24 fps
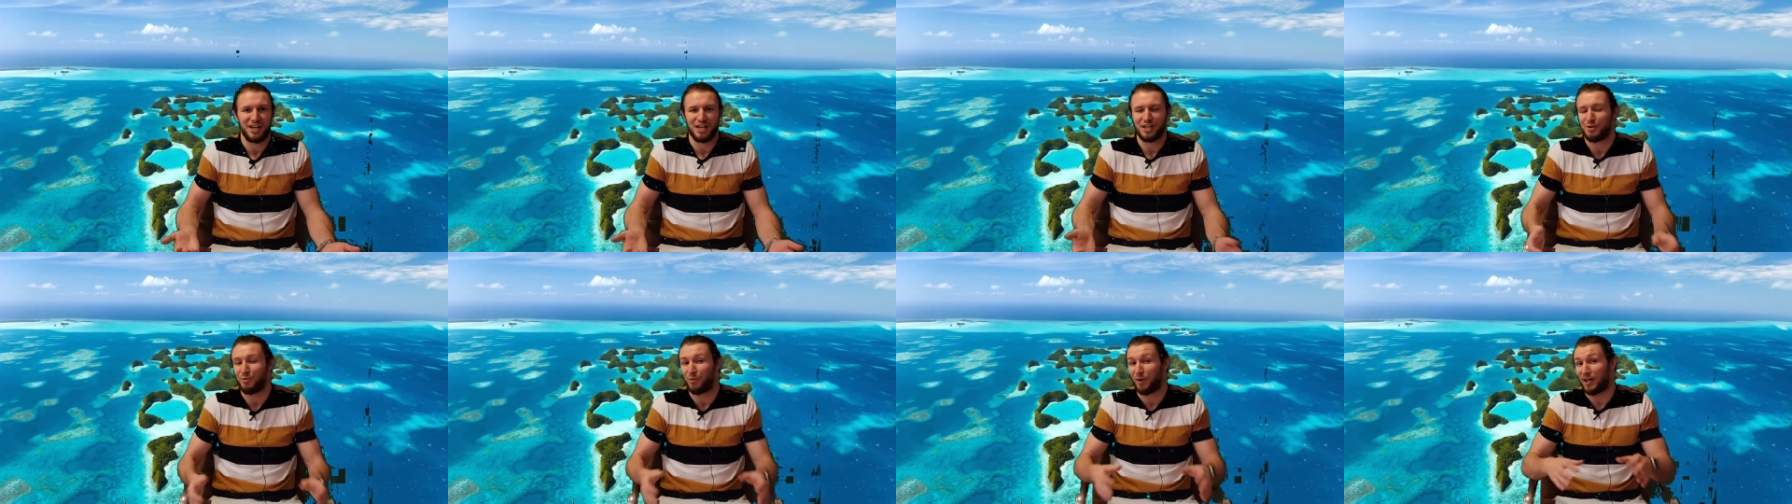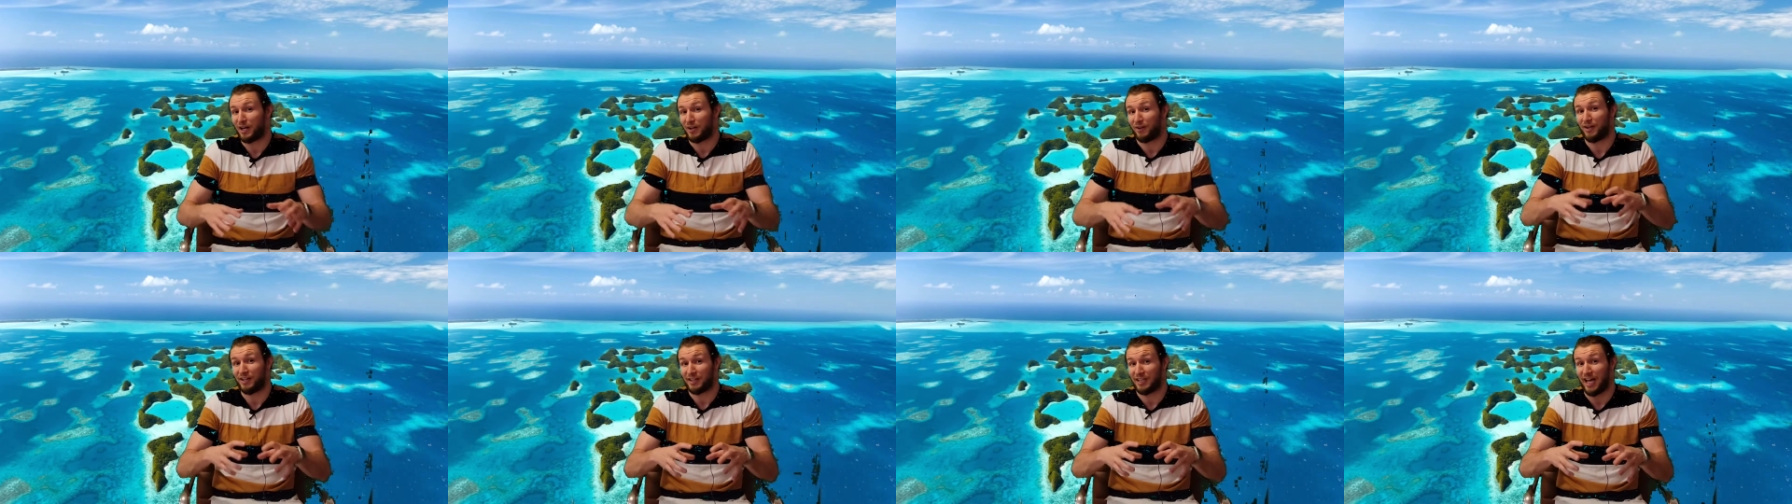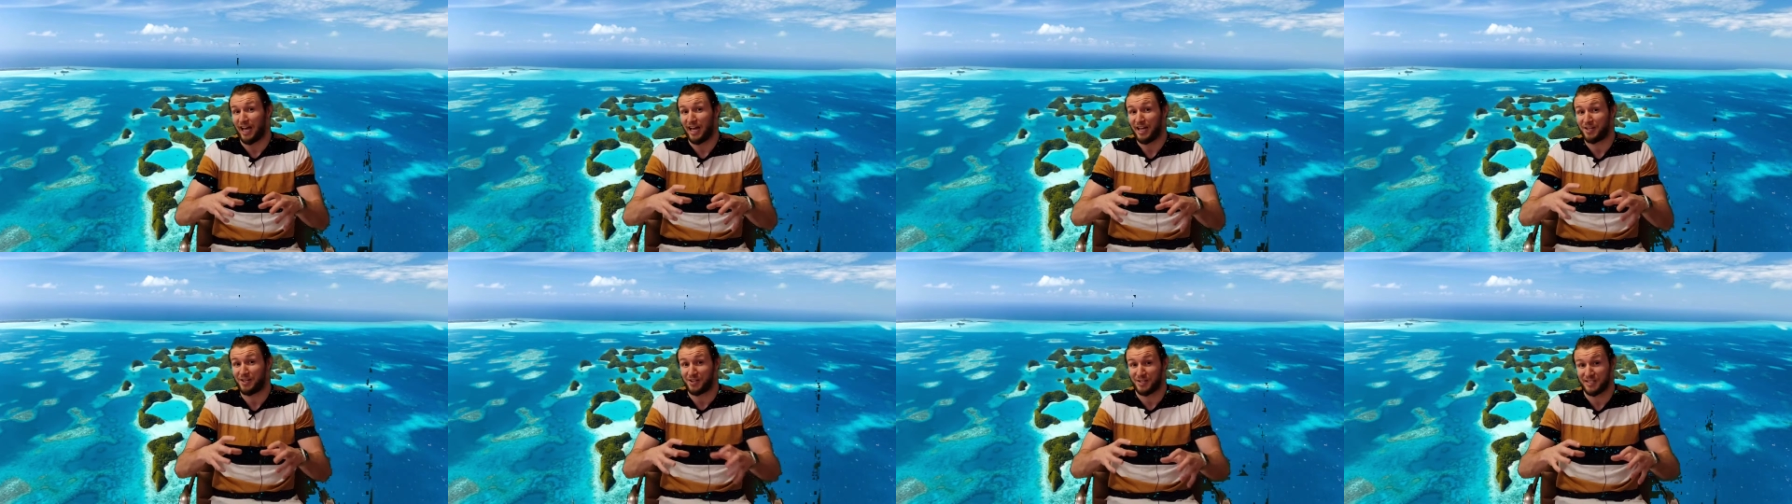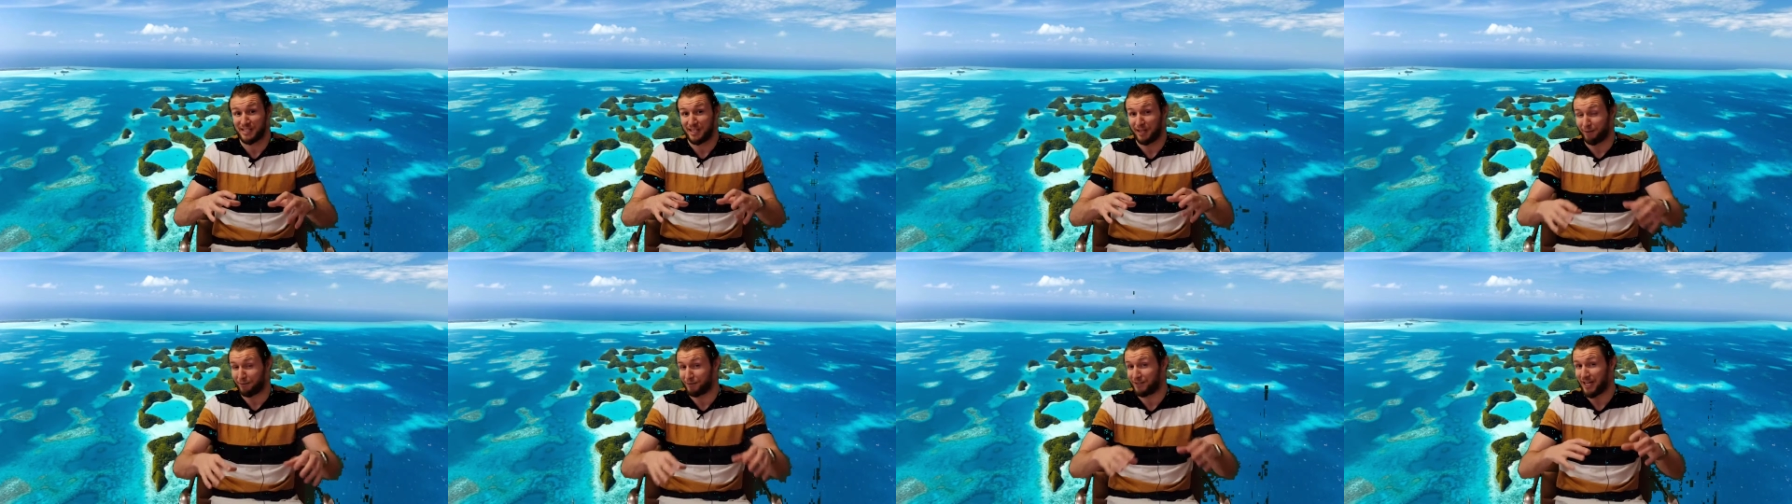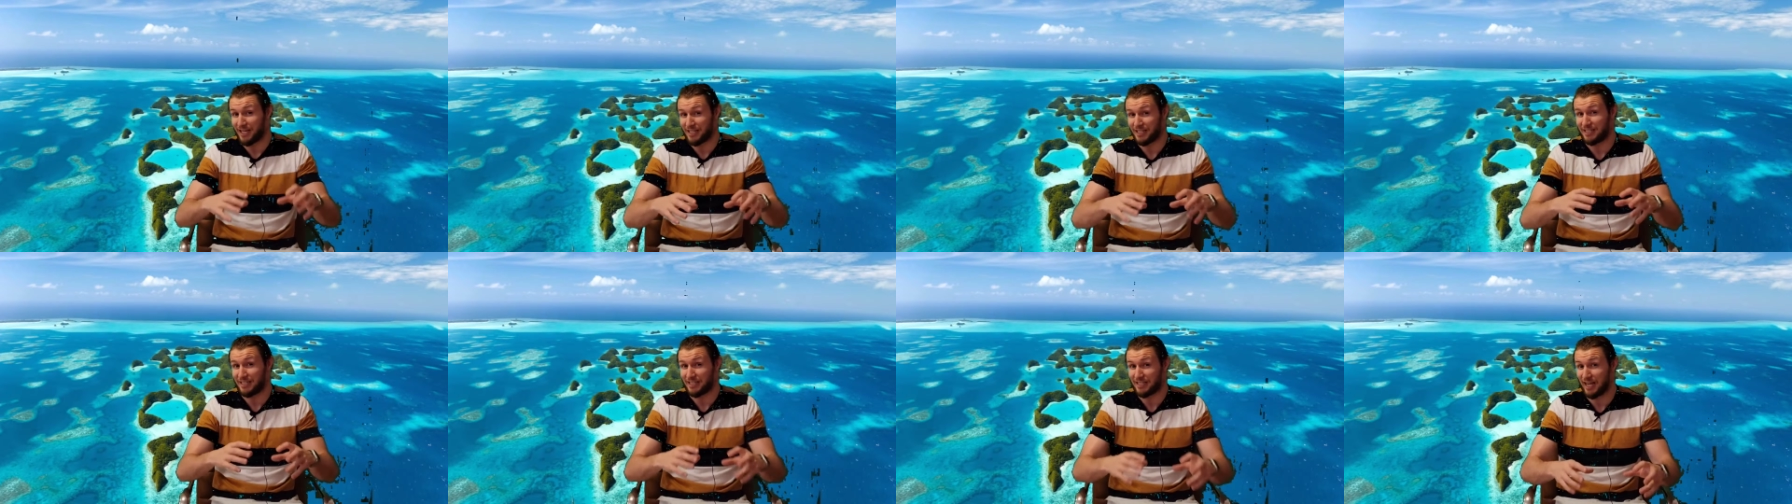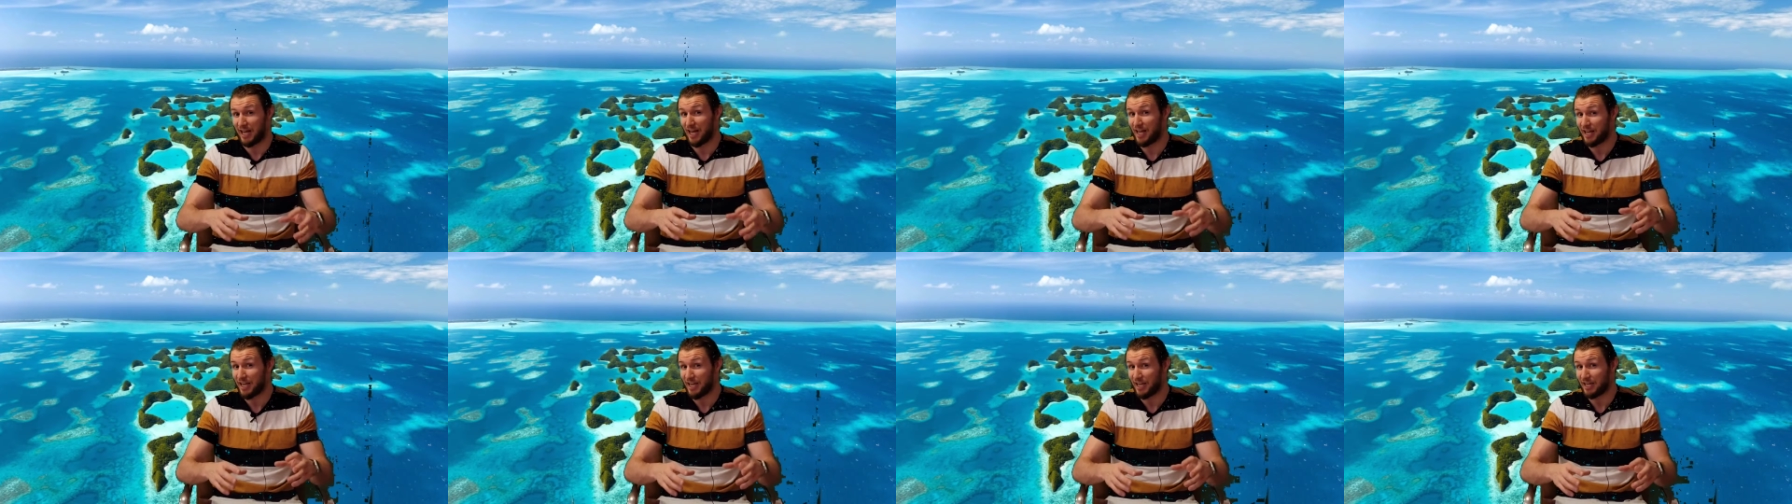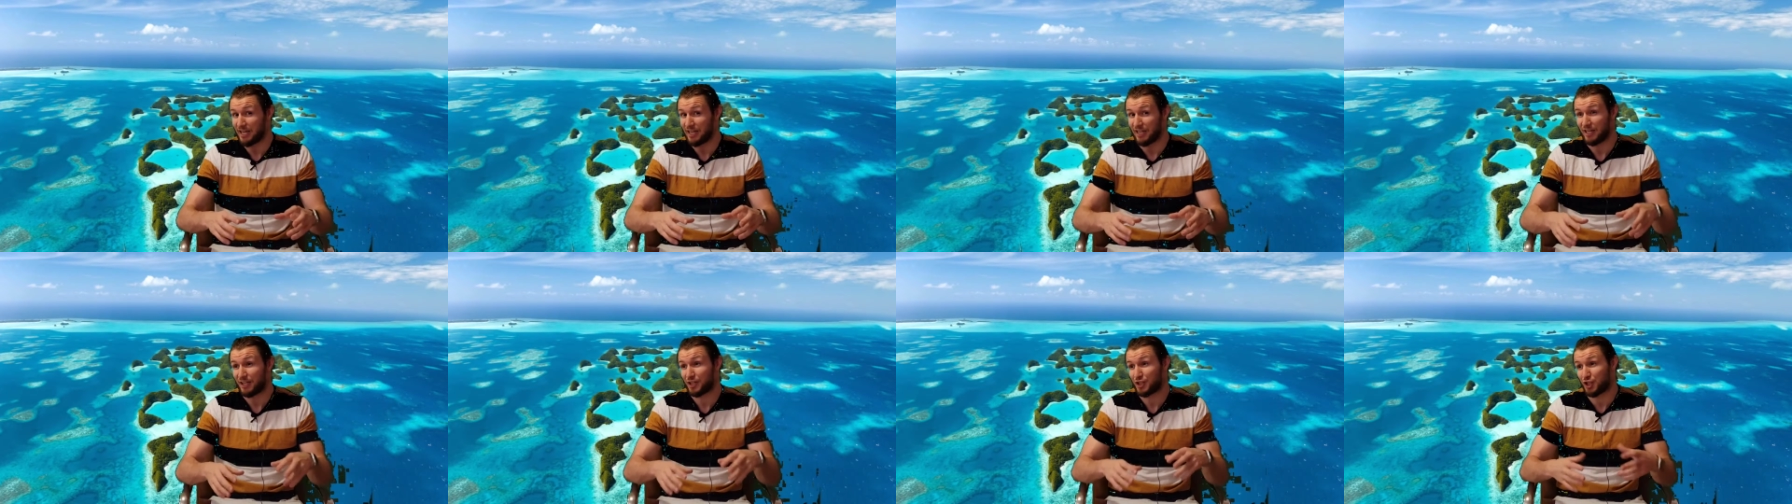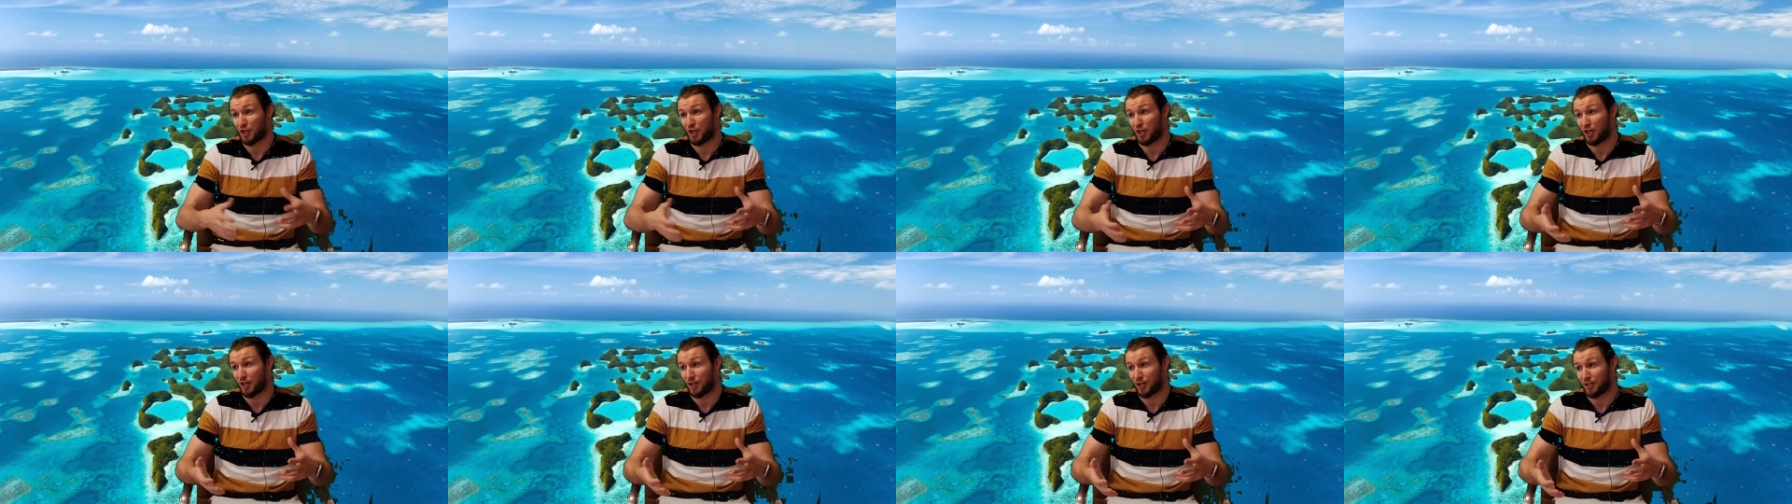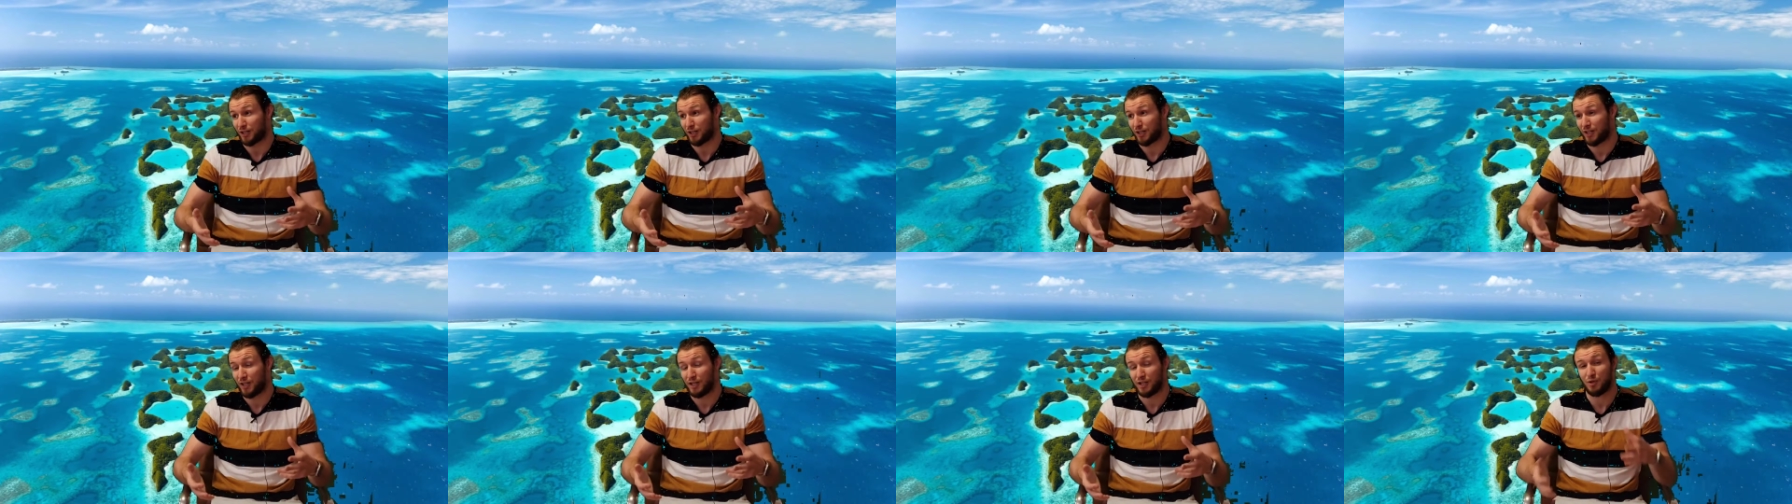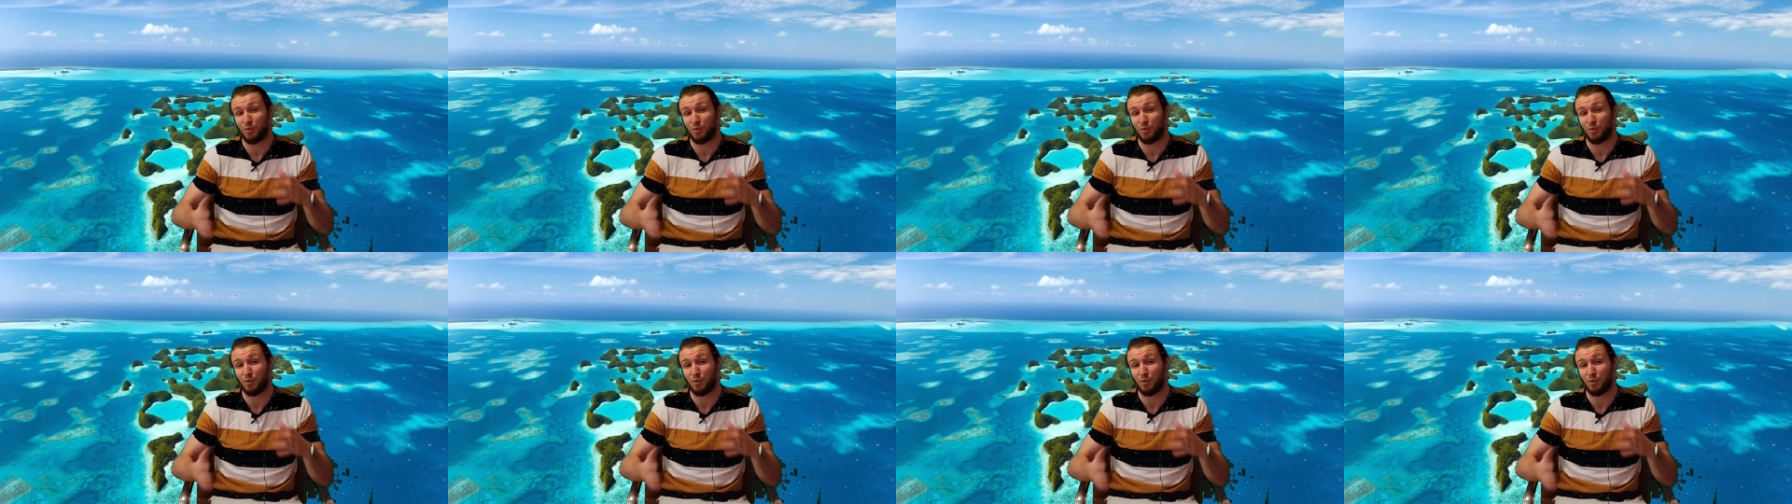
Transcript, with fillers: You wanna align yourself nice and tight, sure.